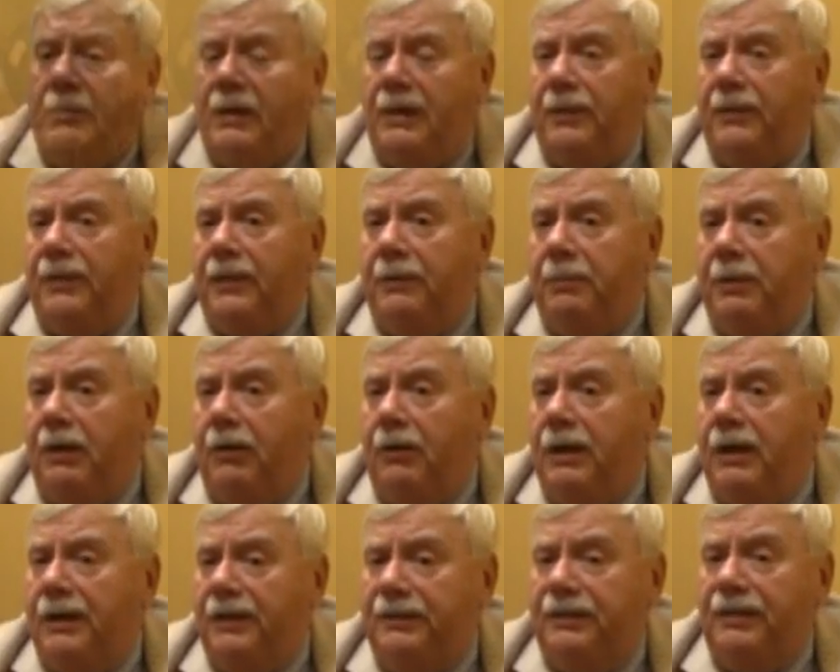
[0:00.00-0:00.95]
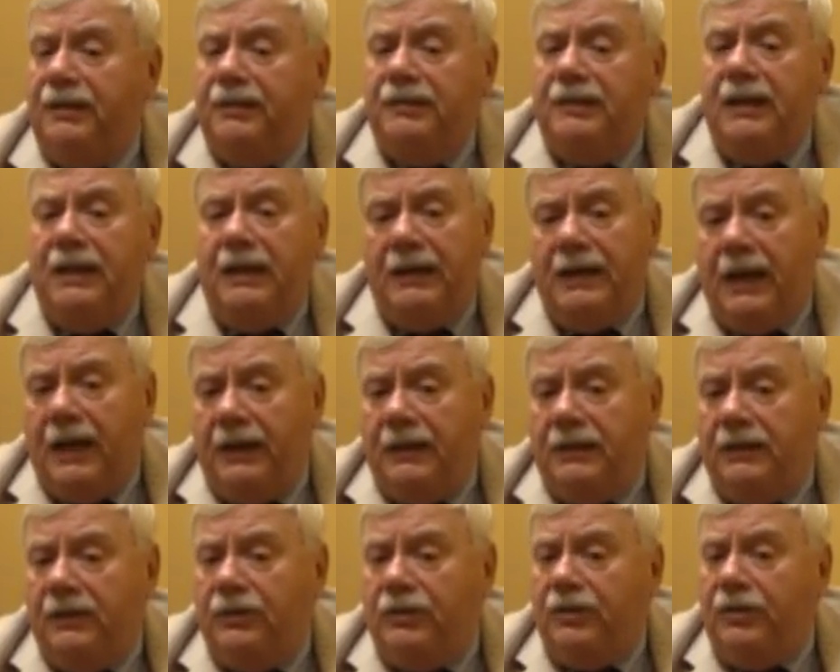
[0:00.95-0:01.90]
in the period of
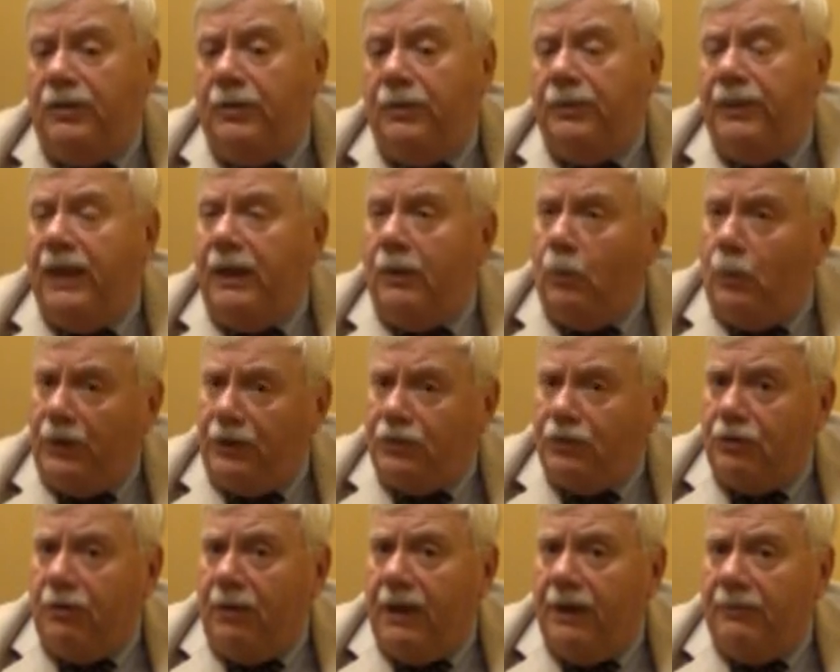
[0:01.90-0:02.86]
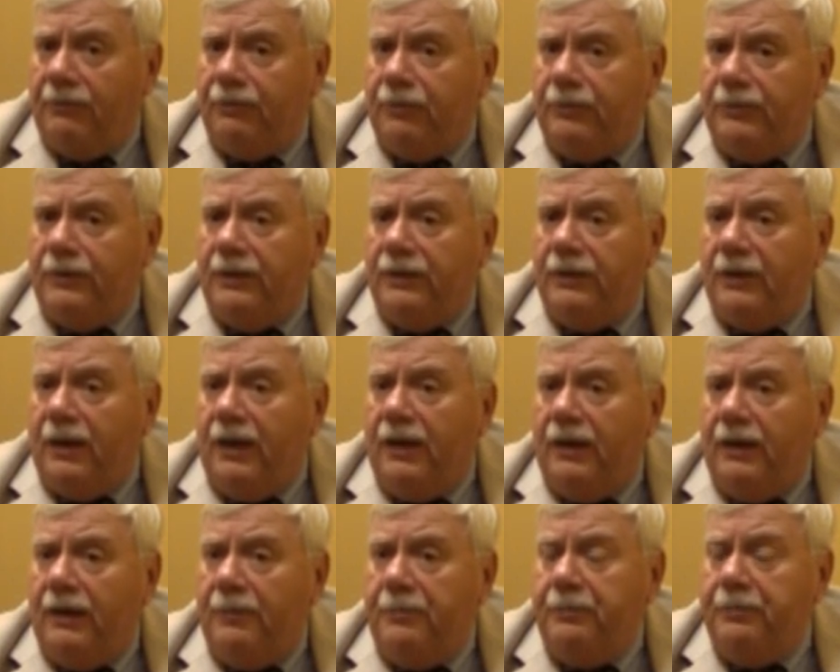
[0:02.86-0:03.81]
1692, that witchcraft
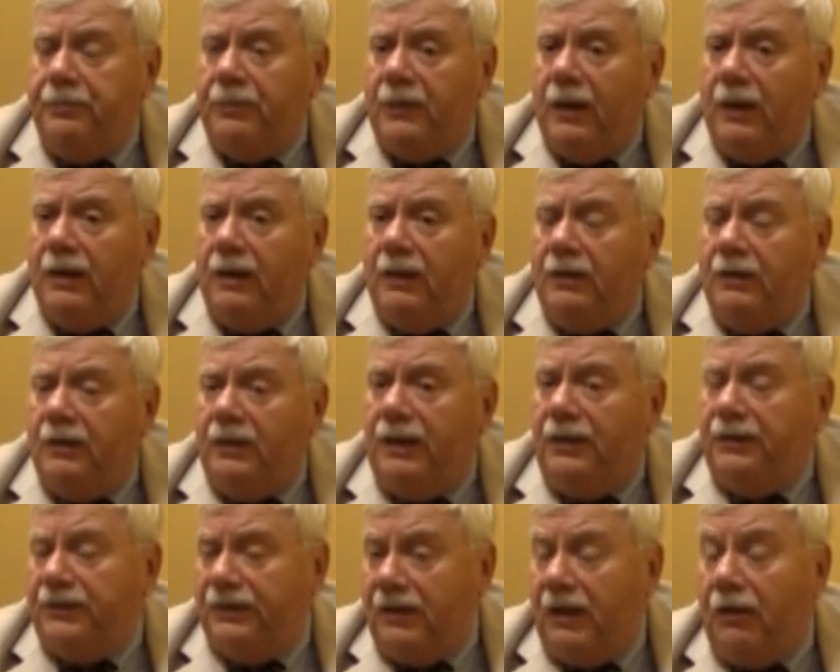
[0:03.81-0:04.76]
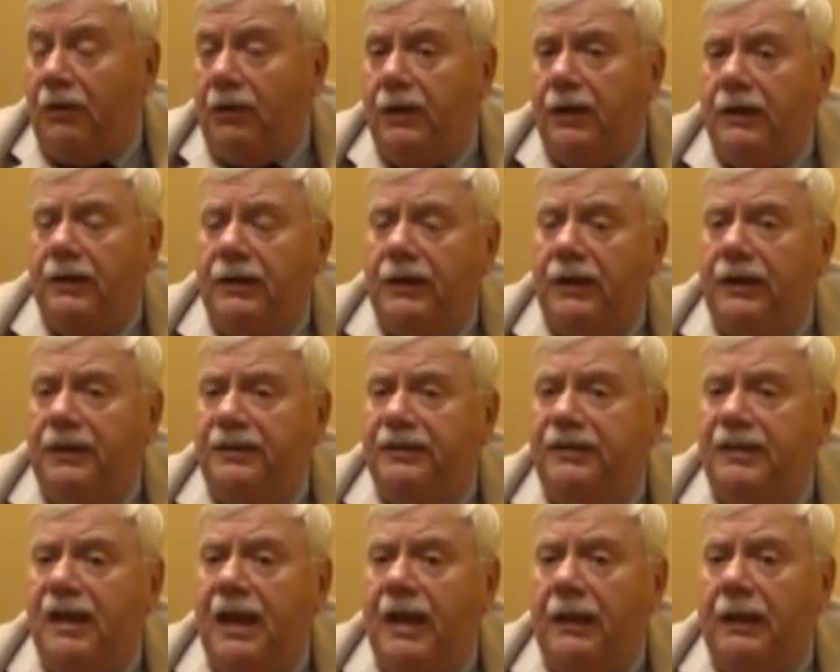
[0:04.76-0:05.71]
hysteria in
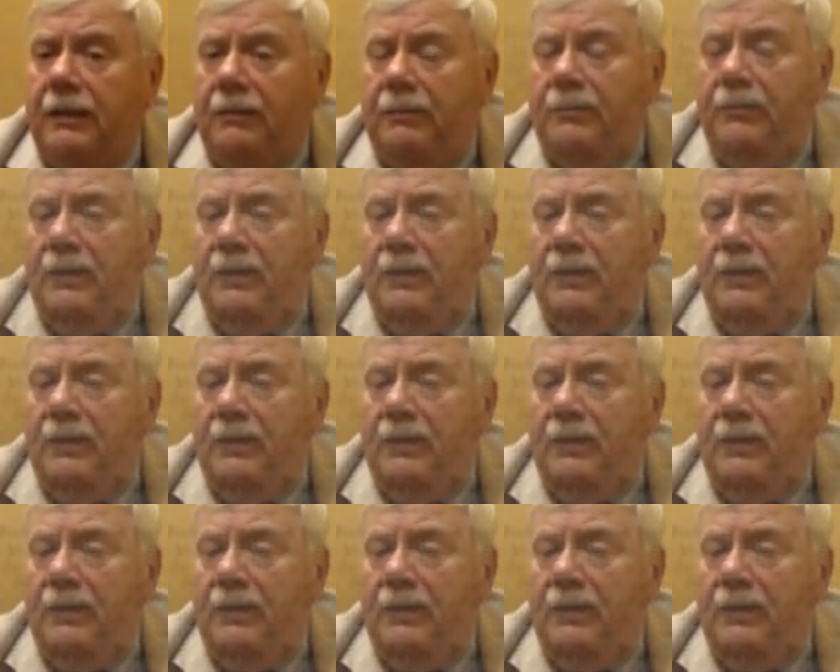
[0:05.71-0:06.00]
Salem